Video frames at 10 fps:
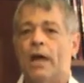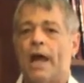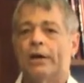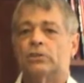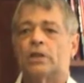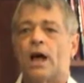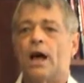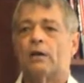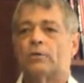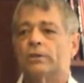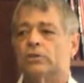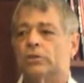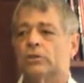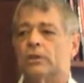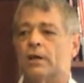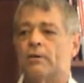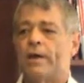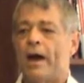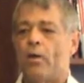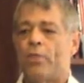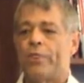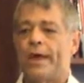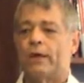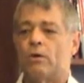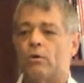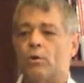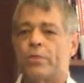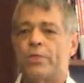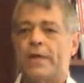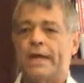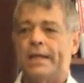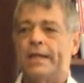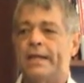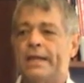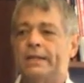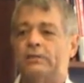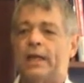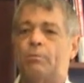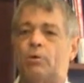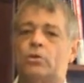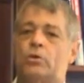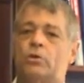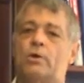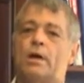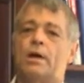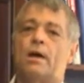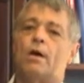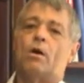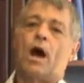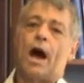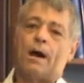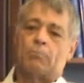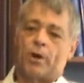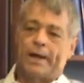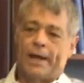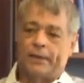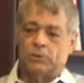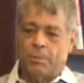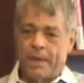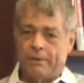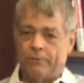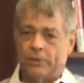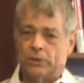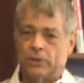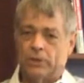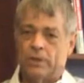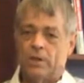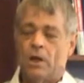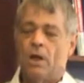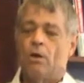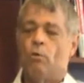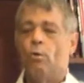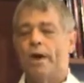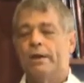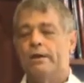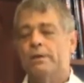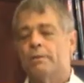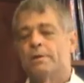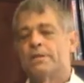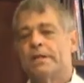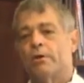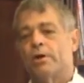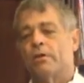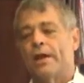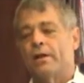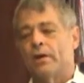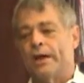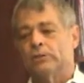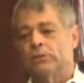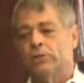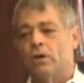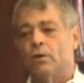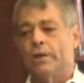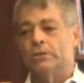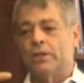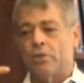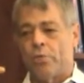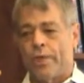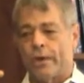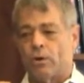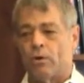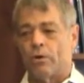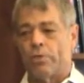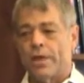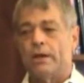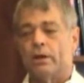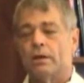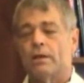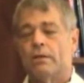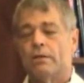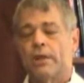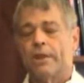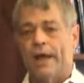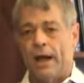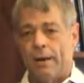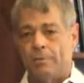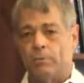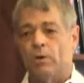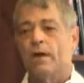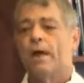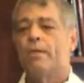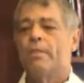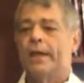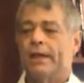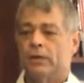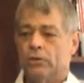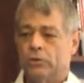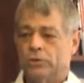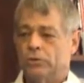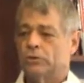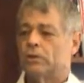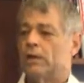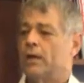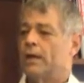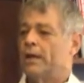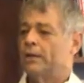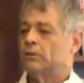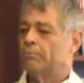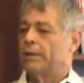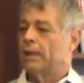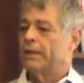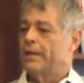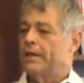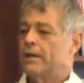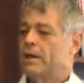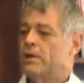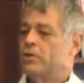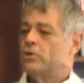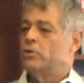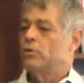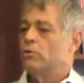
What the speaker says: has tolerances of how thick or thin it is able to operate at its peak efficiency. When the material that you're asked to sew gets either thicker or thinner than that optimal, then it loses its ability to